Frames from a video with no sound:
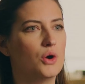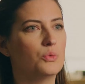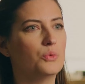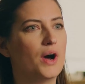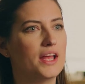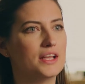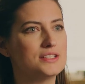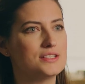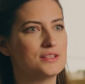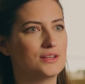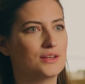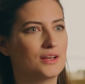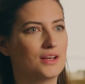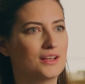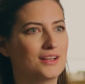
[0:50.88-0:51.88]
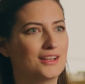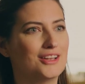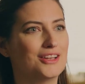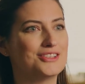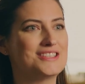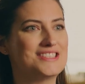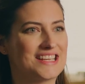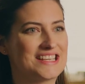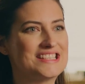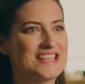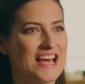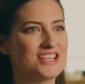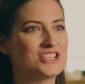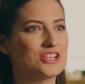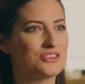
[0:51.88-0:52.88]
what
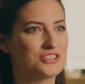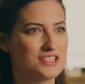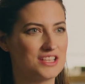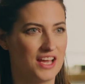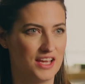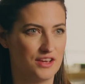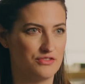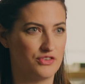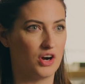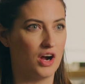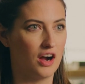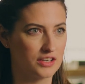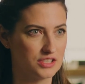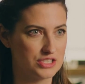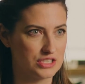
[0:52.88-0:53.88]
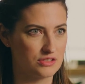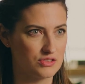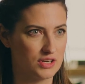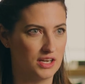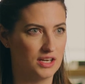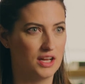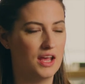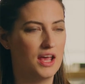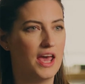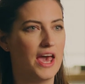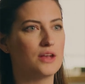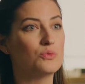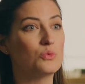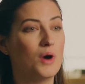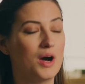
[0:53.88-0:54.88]
success looks like for our children
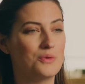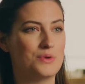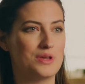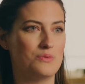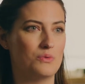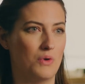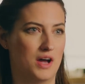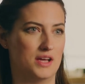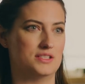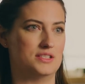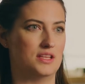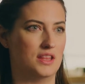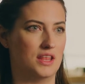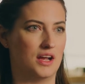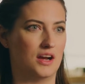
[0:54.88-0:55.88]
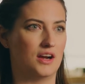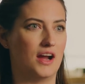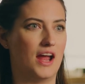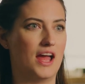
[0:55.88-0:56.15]
and what we want their